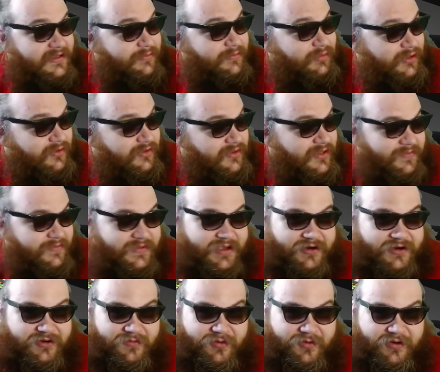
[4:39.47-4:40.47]
He blows up the
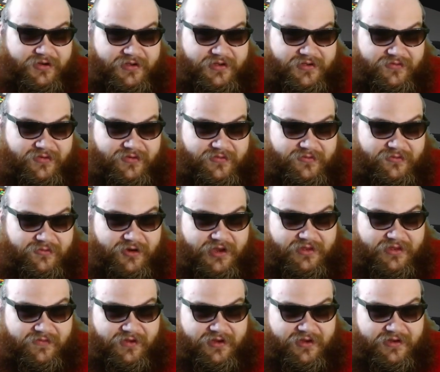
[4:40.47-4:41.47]
Enterprise from
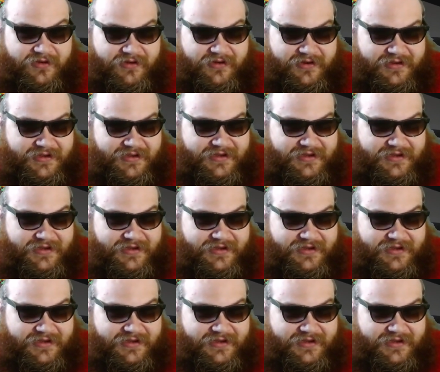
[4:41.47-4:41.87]
Wrath of Khan.